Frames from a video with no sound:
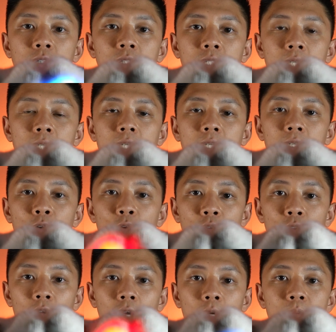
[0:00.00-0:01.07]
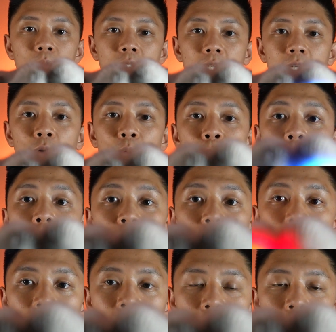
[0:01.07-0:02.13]
see your thumbs that are
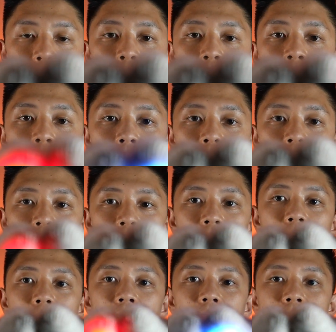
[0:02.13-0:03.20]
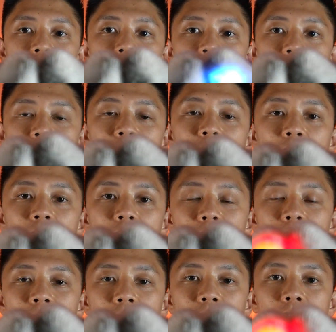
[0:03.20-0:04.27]
melting them, and they could see your other
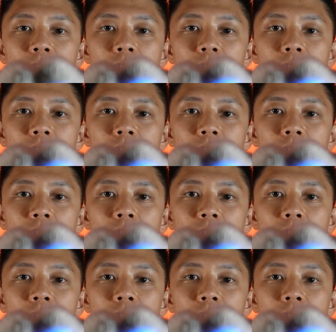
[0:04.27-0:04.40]
fingers.